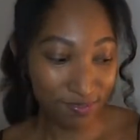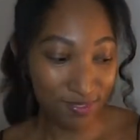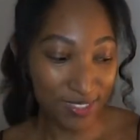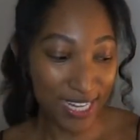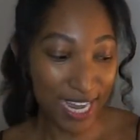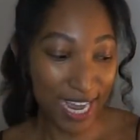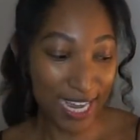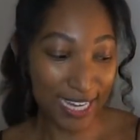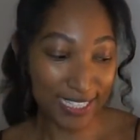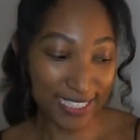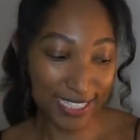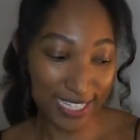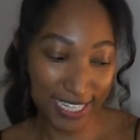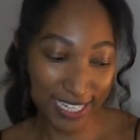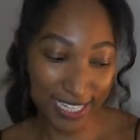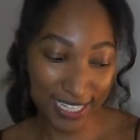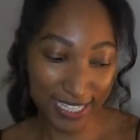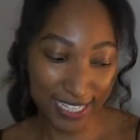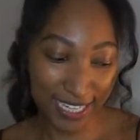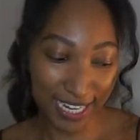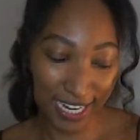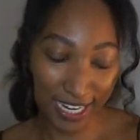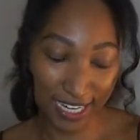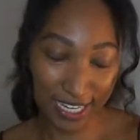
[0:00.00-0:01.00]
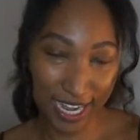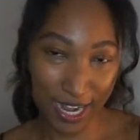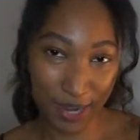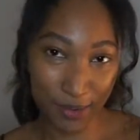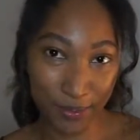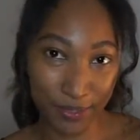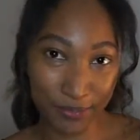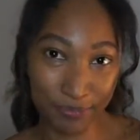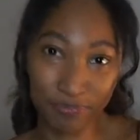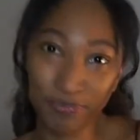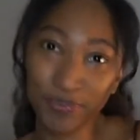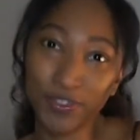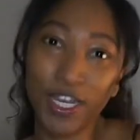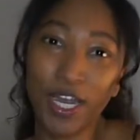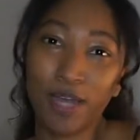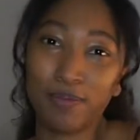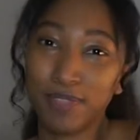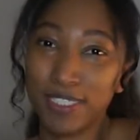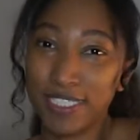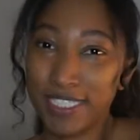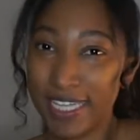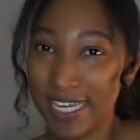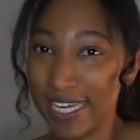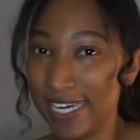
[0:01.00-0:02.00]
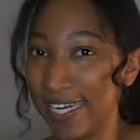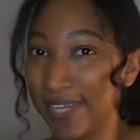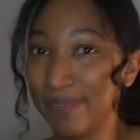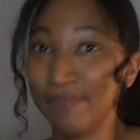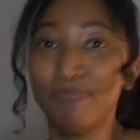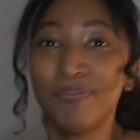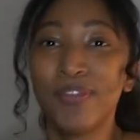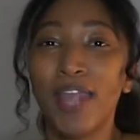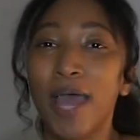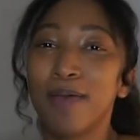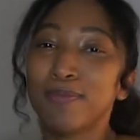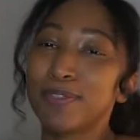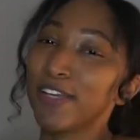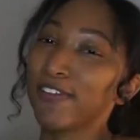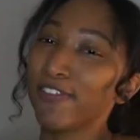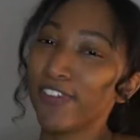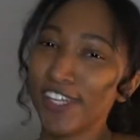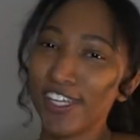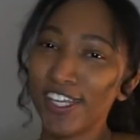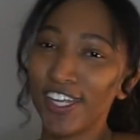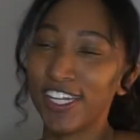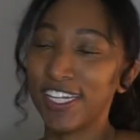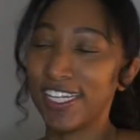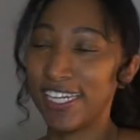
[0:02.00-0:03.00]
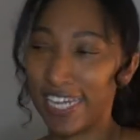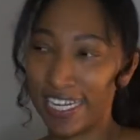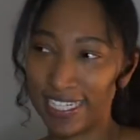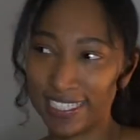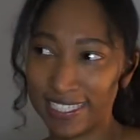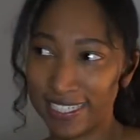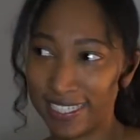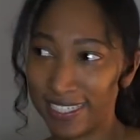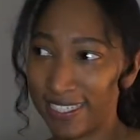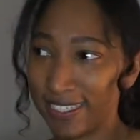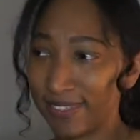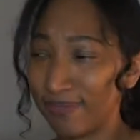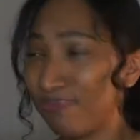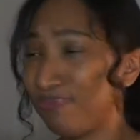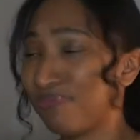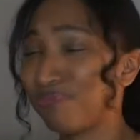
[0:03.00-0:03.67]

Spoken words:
I guess I can't get out of that one. No, I'm just kidding. I'm definitely on the nice list.